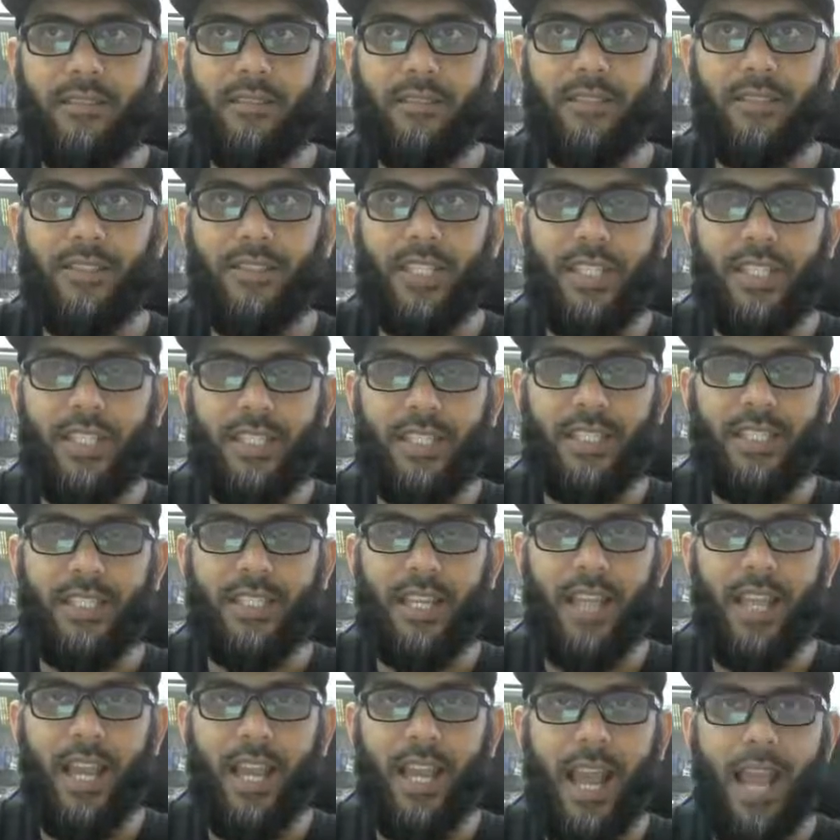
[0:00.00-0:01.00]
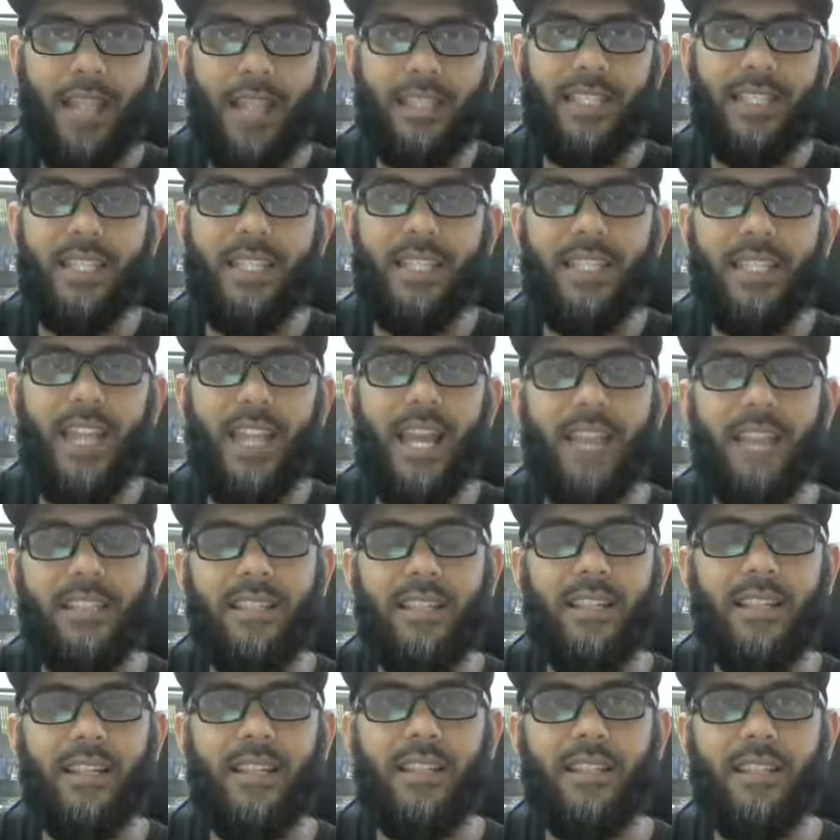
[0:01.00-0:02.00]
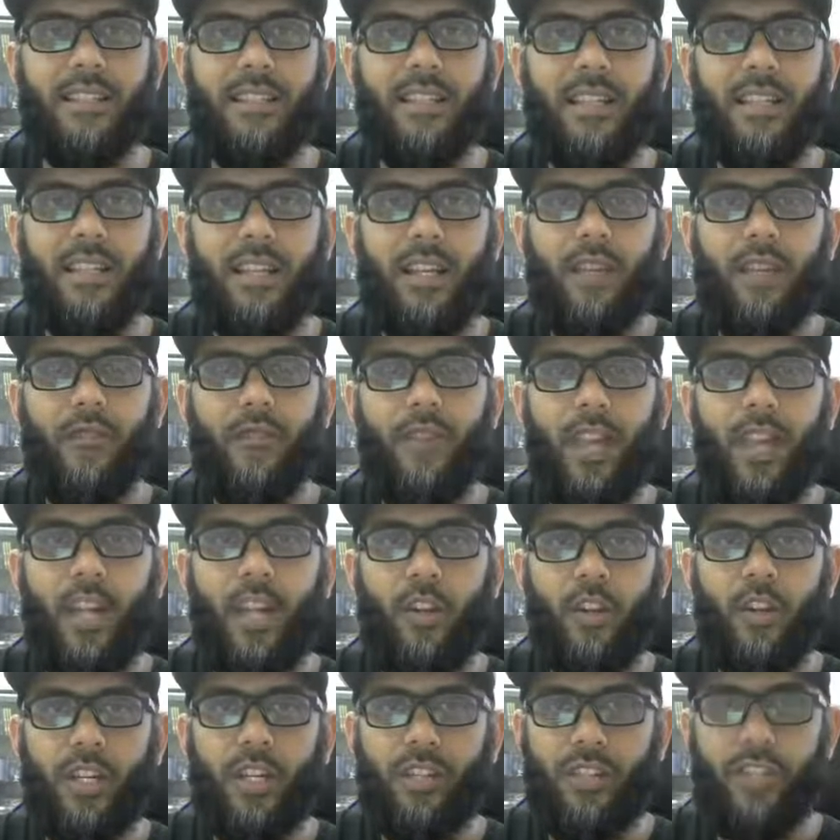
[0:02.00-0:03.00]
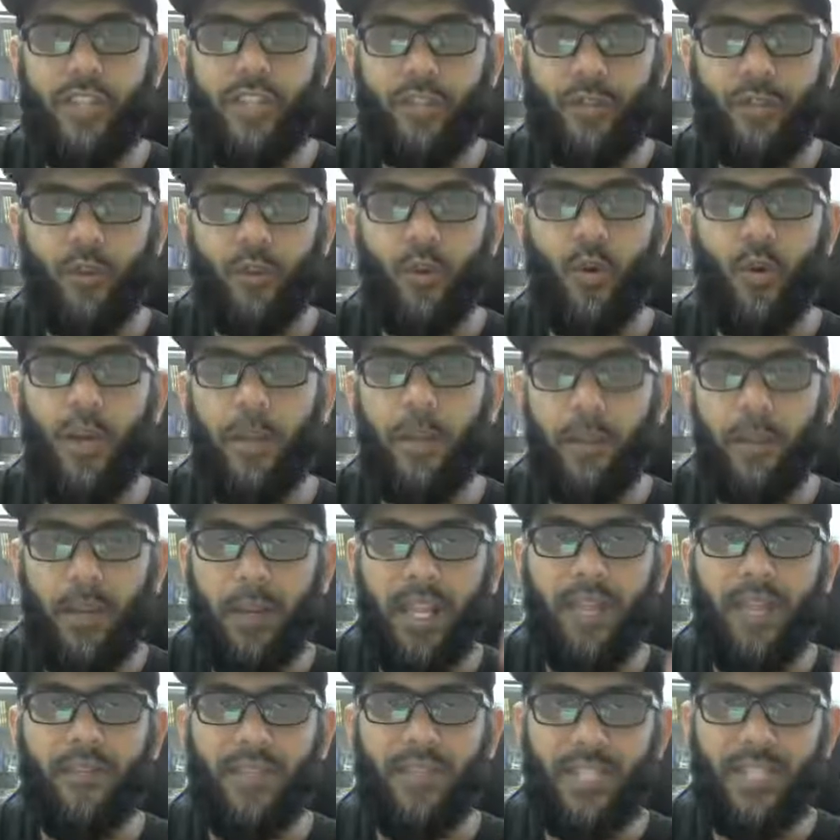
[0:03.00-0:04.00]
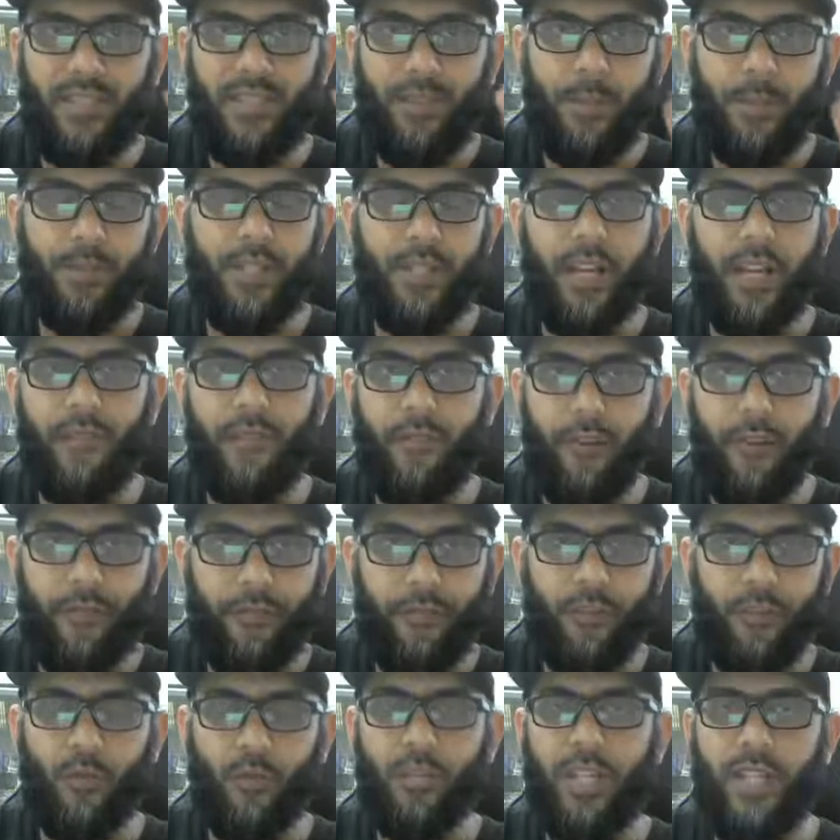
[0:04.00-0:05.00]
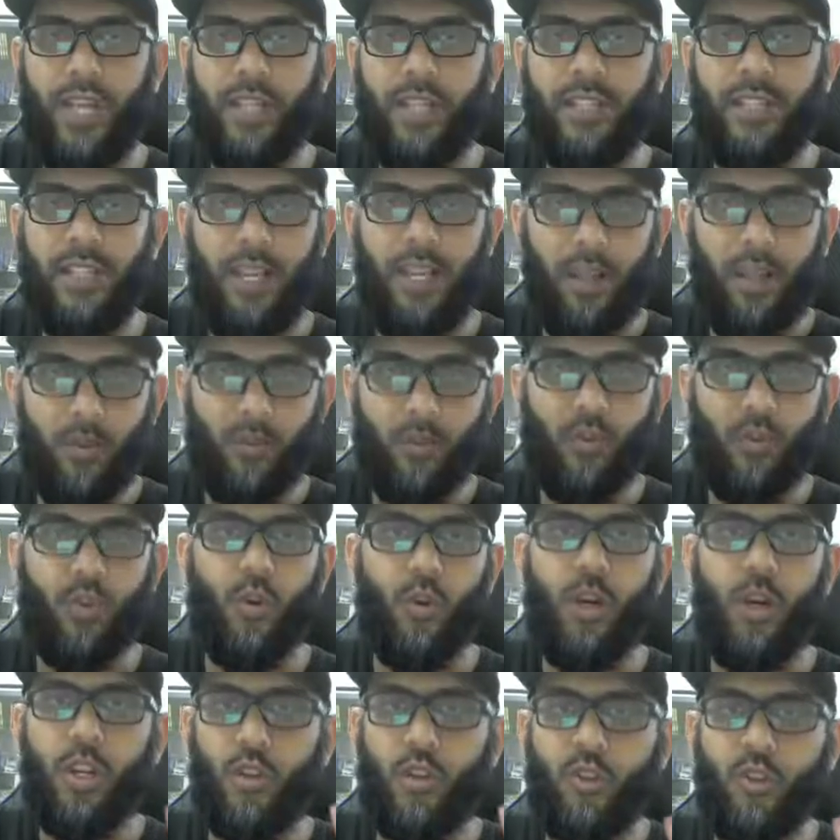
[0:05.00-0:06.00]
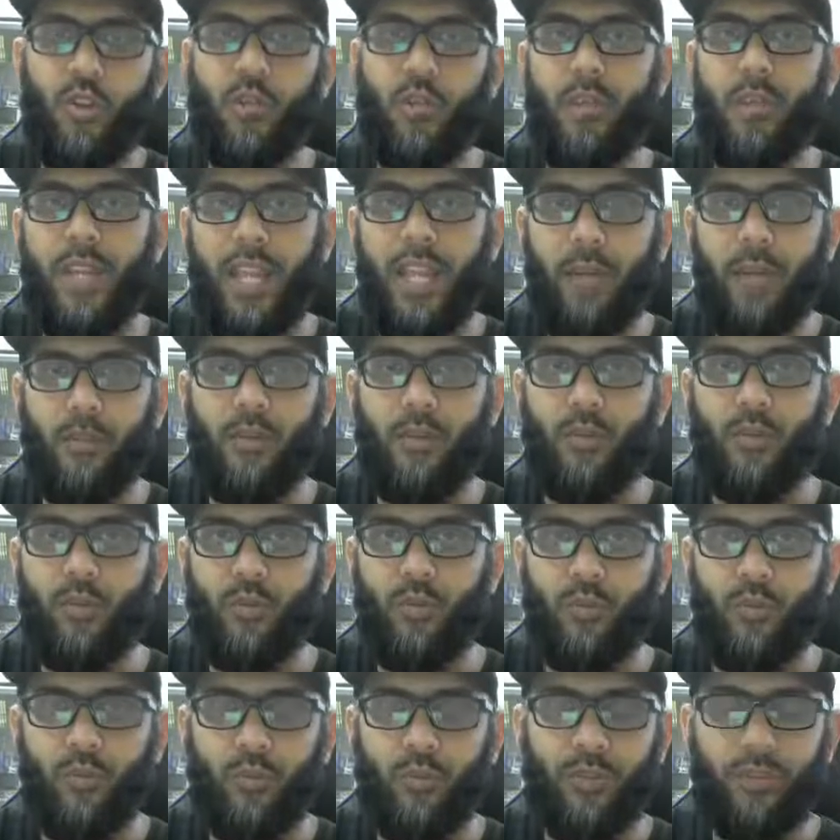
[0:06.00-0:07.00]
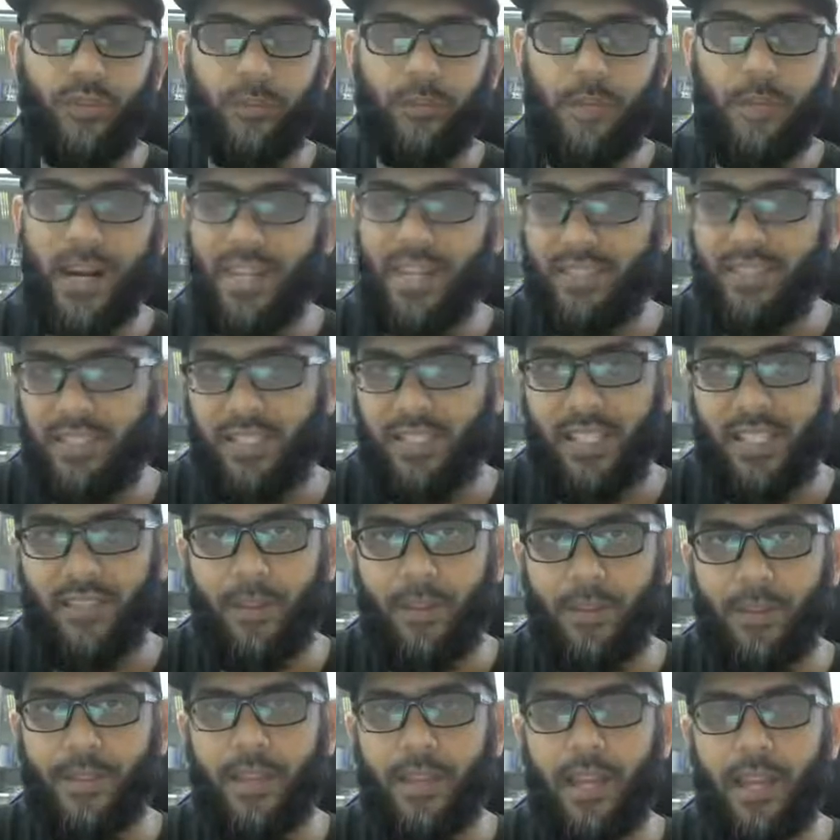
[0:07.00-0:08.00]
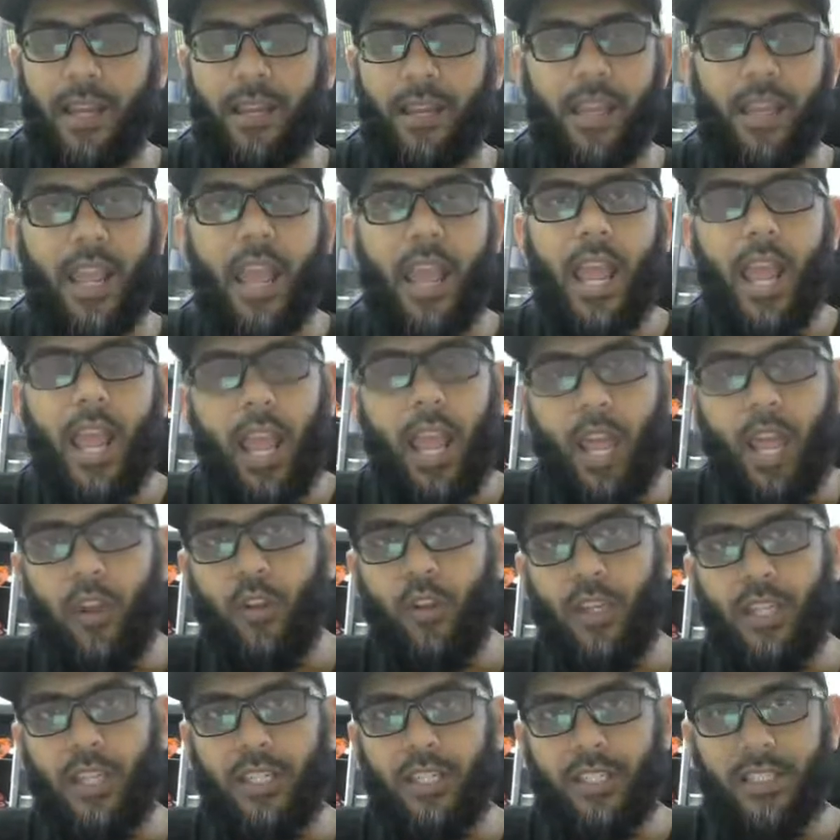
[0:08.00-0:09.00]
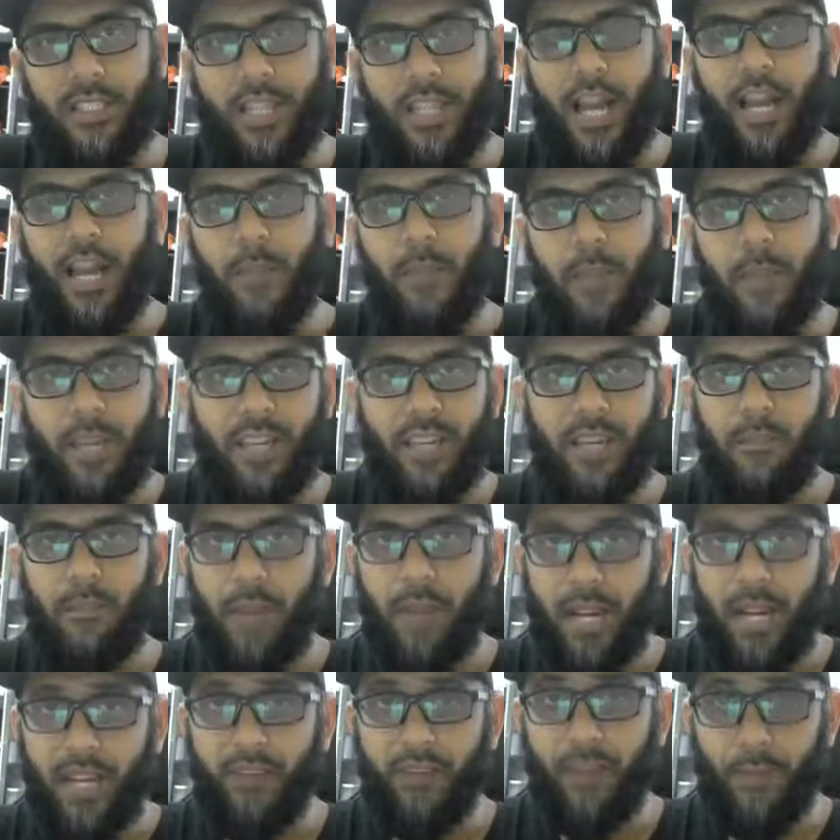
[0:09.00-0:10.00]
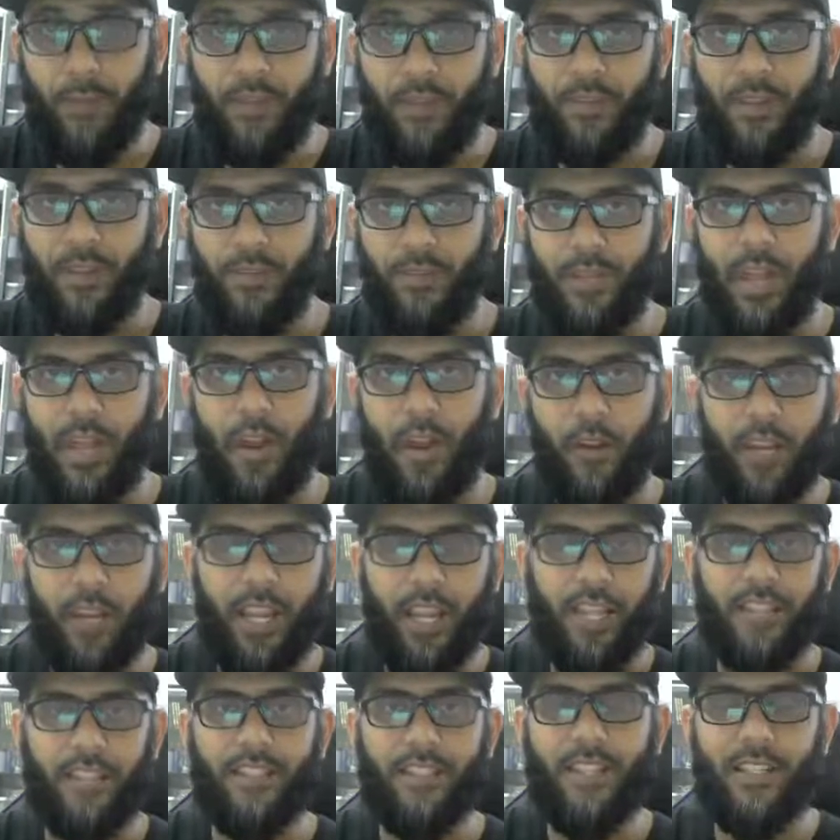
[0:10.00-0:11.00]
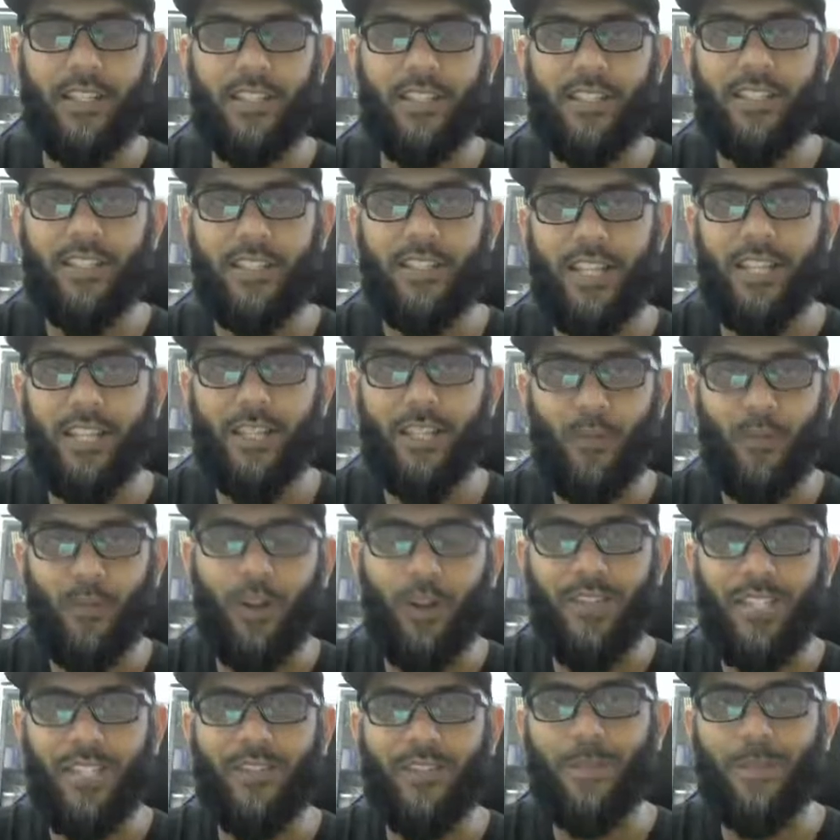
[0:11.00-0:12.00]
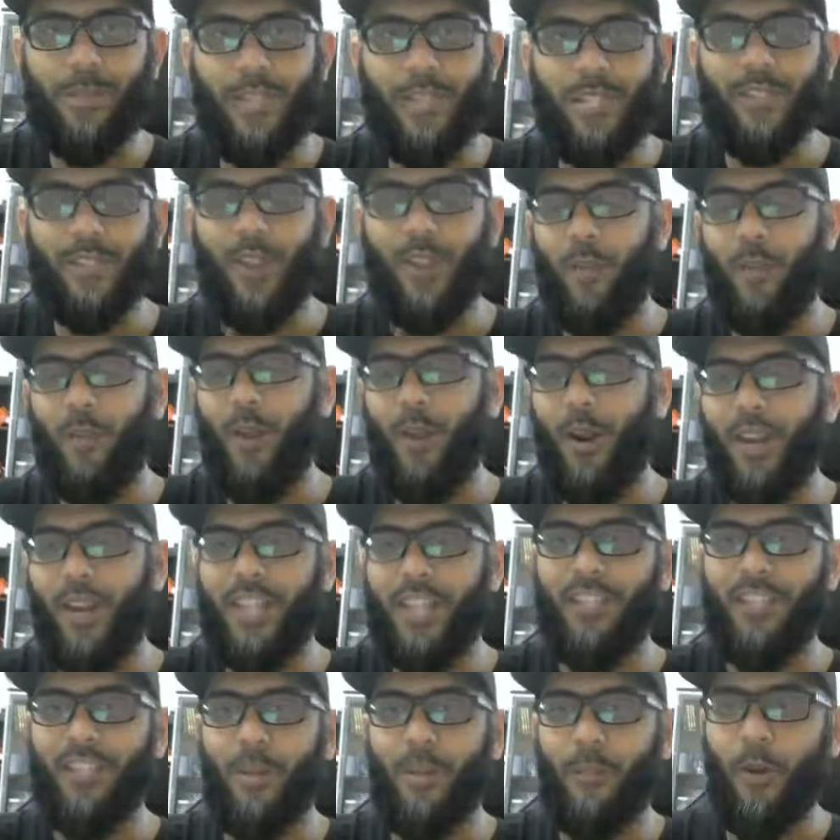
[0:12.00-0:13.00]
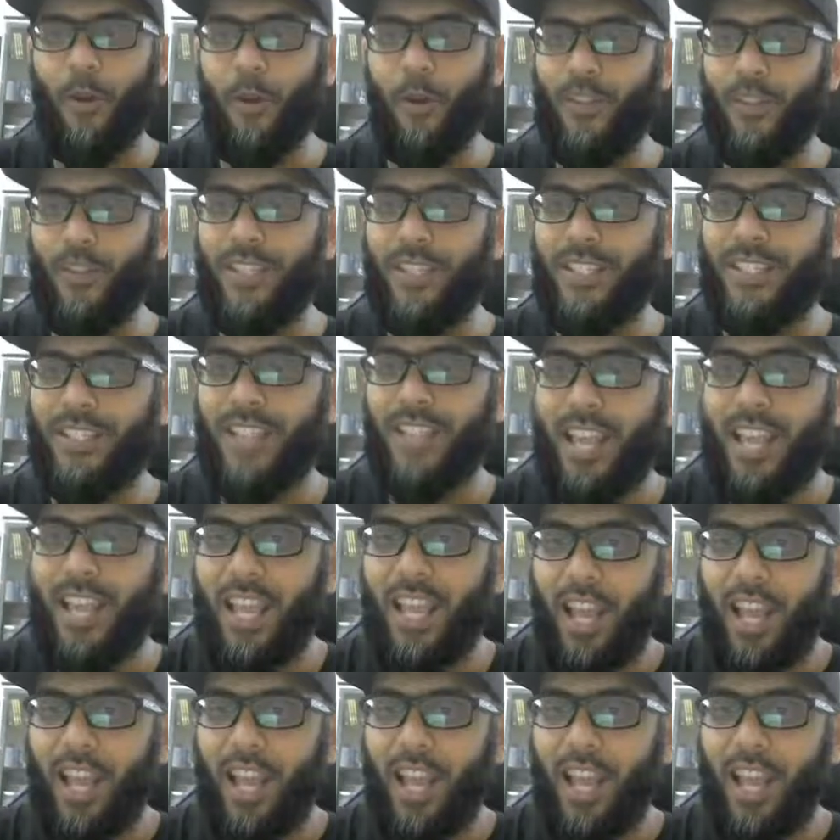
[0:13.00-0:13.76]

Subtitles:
just as easy as it is, where you can just go and play with this website for a few days, and I'm sure you should be able to master this website and you can start making money from this website. Okay, just that's what this website is all about. Let's jump onto this.